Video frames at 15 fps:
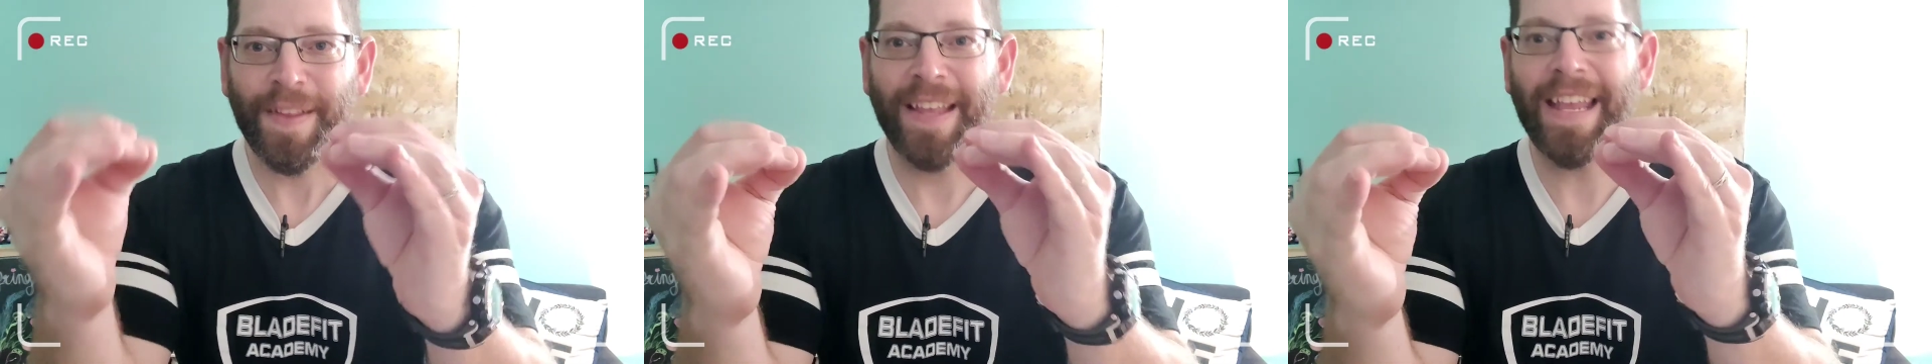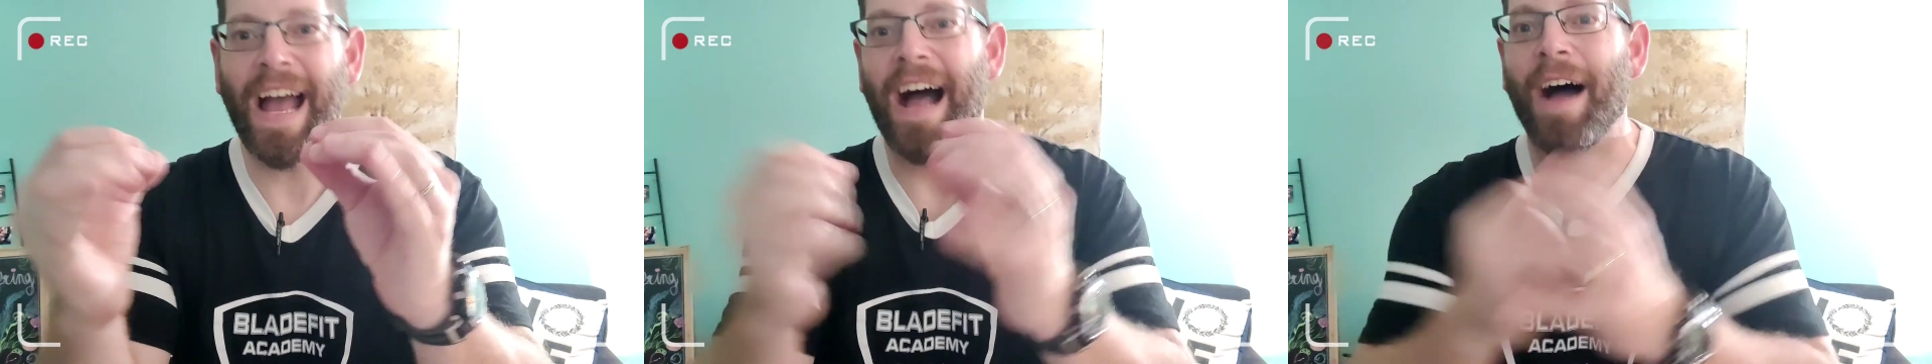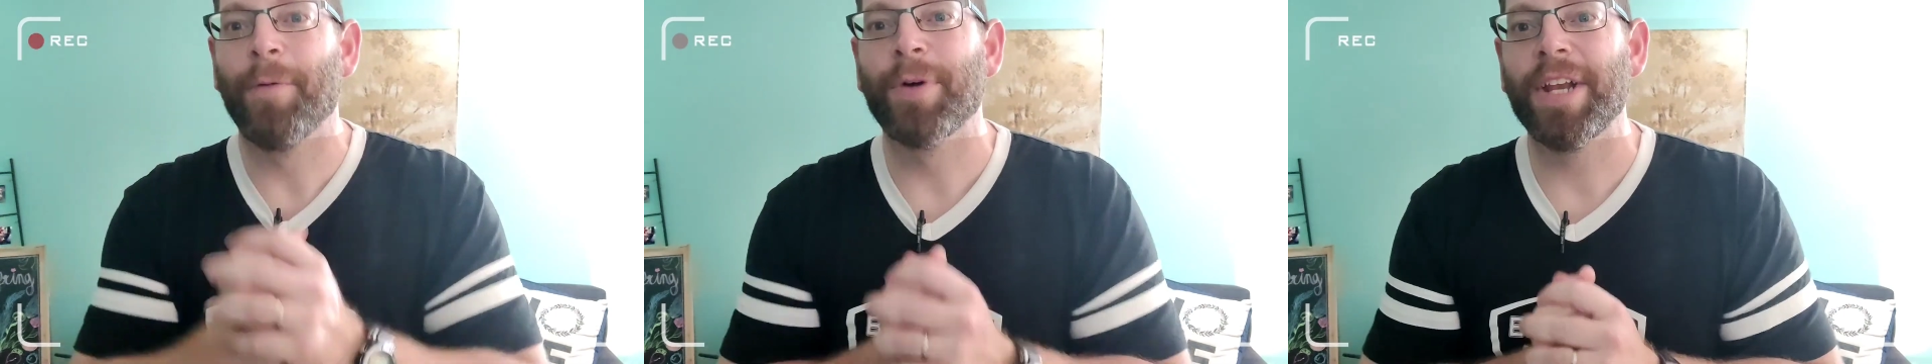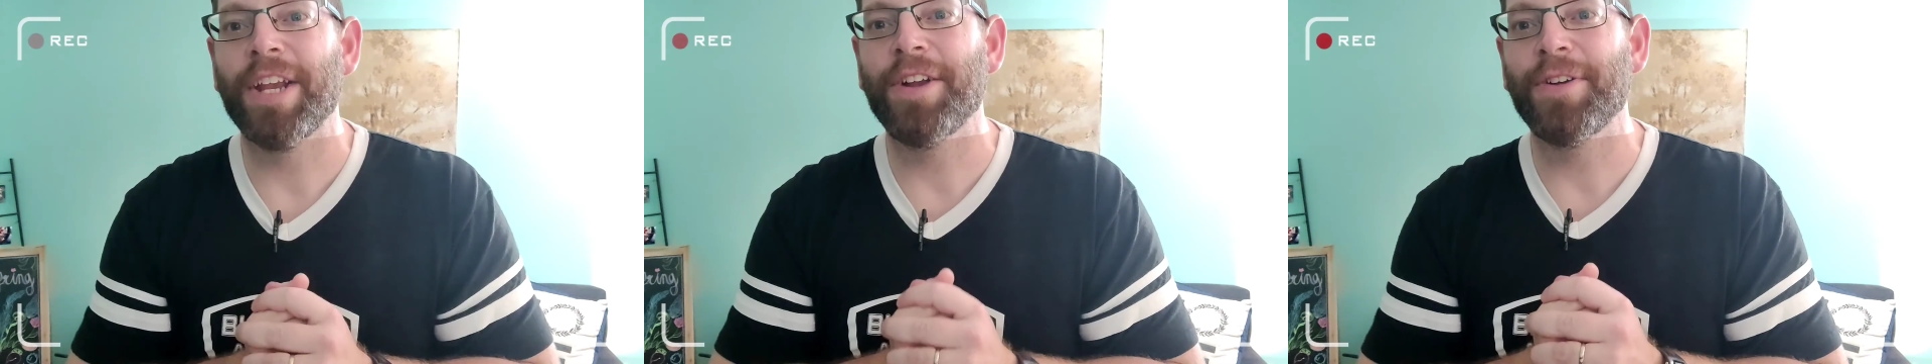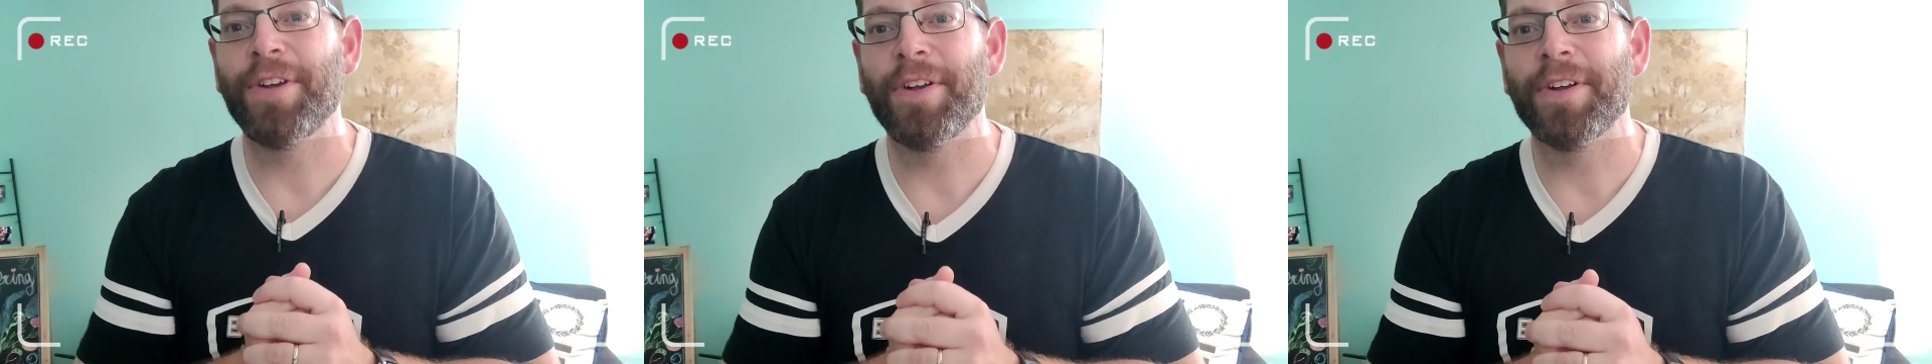yeah, I want to
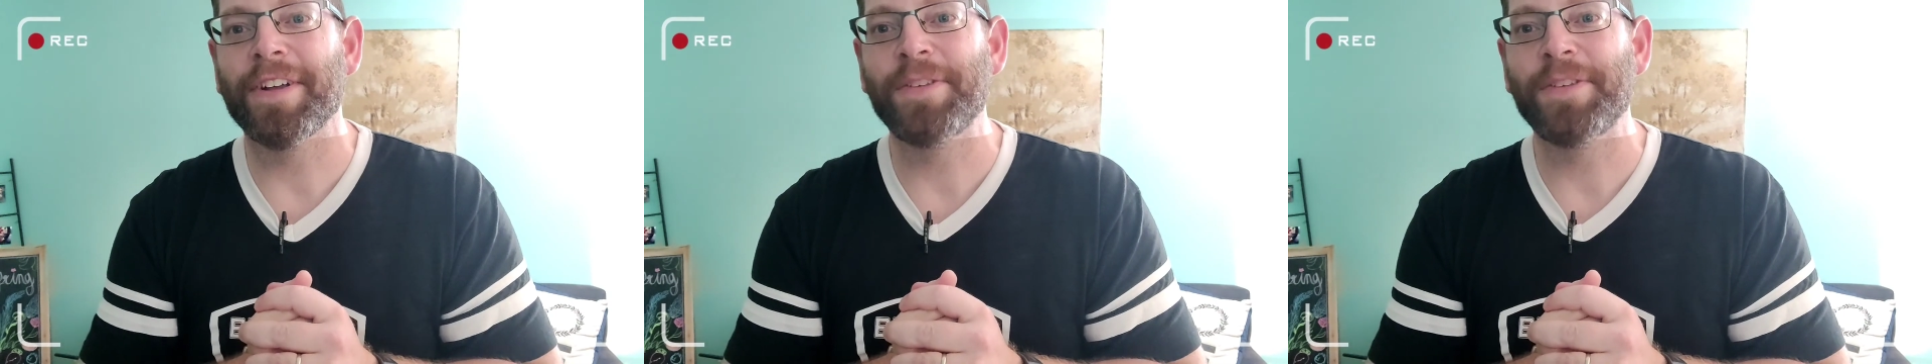hear your